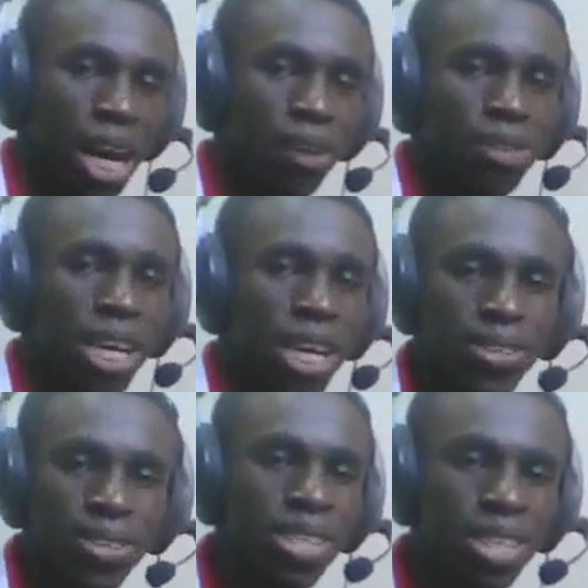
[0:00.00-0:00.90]
after
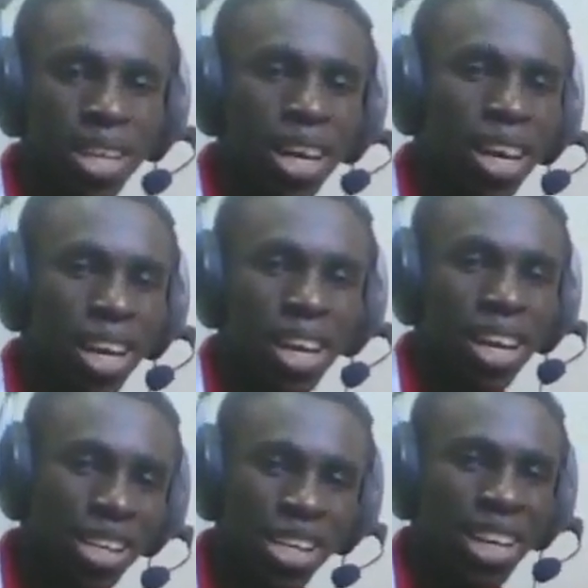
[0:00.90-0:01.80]
exhausting
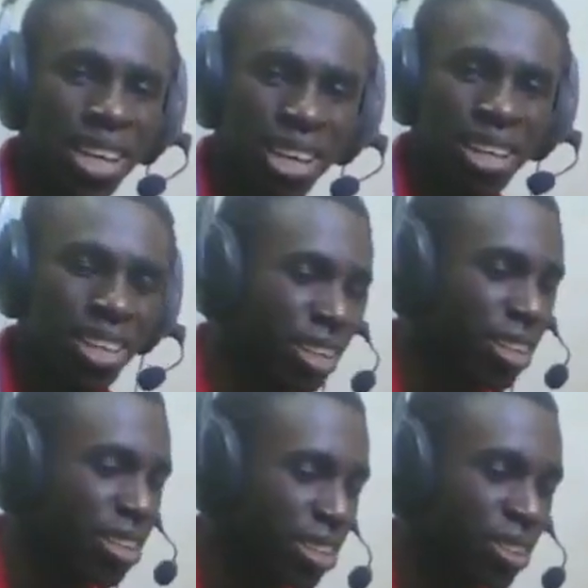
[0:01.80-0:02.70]
the
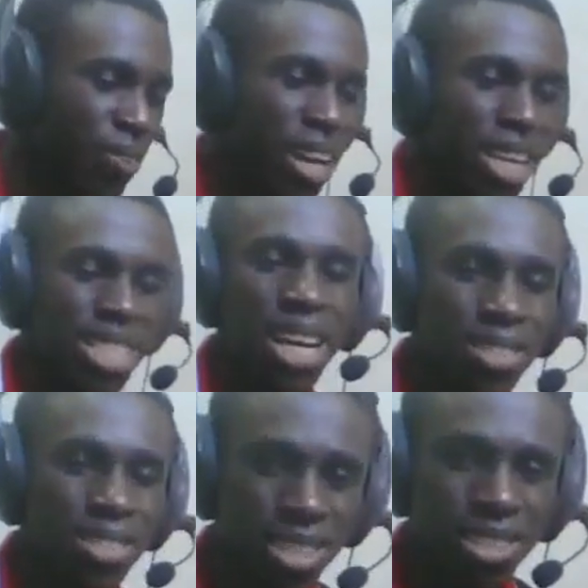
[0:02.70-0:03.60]
way it
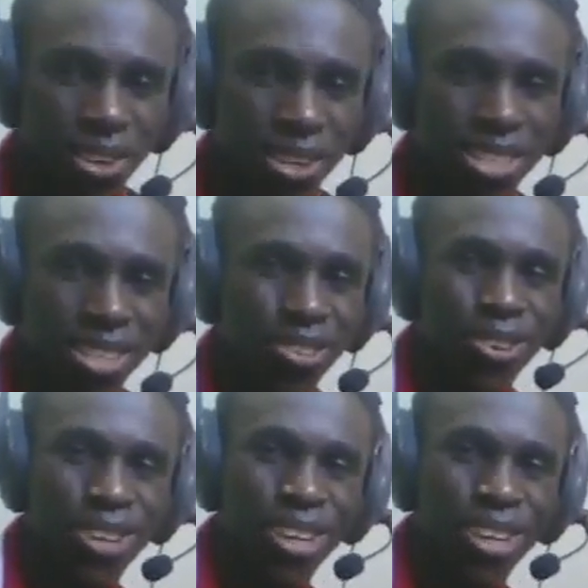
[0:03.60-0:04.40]
sounds interesting.